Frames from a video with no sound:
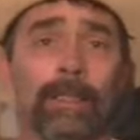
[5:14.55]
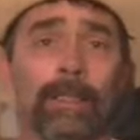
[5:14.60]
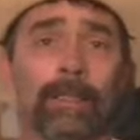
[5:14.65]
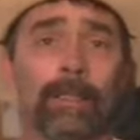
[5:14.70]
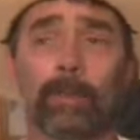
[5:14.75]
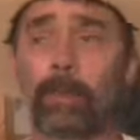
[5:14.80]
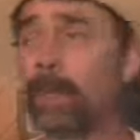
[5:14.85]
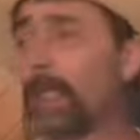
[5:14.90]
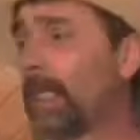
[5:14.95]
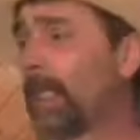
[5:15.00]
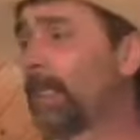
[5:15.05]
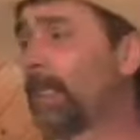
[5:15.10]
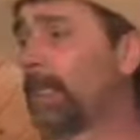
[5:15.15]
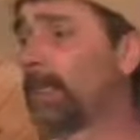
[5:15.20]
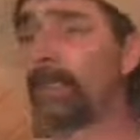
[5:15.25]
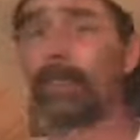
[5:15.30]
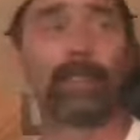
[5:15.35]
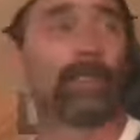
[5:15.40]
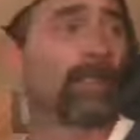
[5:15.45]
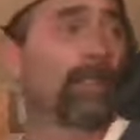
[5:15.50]
There's
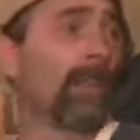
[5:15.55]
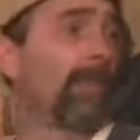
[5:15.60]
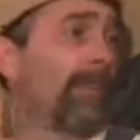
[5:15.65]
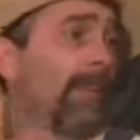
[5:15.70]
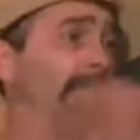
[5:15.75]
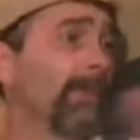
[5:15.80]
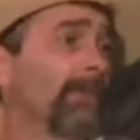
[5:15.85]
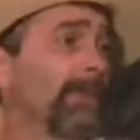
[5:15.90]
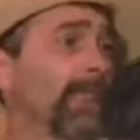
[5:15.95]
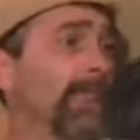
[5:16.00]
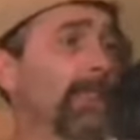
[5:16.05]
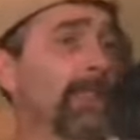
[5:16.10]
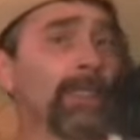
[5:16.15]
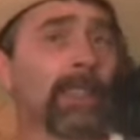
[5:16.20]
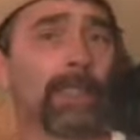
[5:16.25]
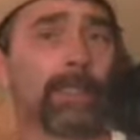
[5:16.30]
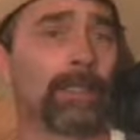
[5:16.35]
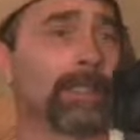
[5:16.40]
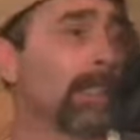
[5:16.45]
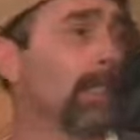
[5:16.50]
plenty of empty
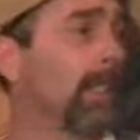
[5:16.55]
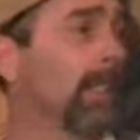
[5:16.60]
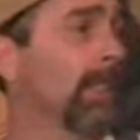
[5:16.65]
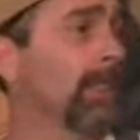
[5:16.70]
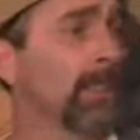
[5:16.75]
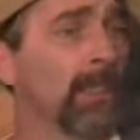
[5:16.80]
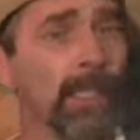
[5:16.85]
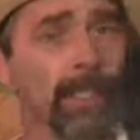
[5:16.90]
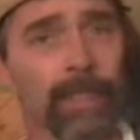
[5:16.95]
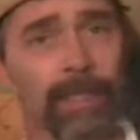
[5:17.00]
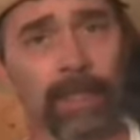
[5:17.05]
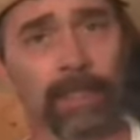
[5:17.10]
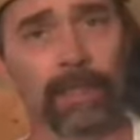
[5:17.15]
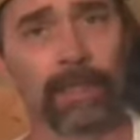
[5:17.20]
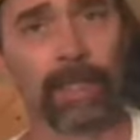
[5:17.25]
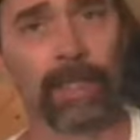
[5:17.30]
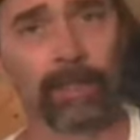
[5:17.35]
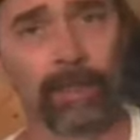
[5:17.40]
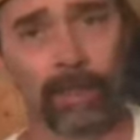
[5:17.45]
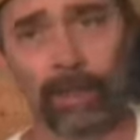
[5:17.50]
seats. And it's not just
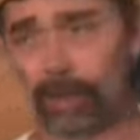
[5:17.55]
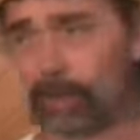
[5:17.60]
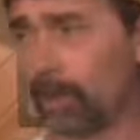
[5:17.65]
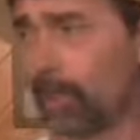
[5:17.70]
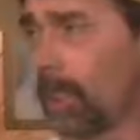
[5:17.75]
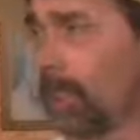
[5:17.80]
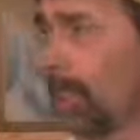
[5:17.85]
that church.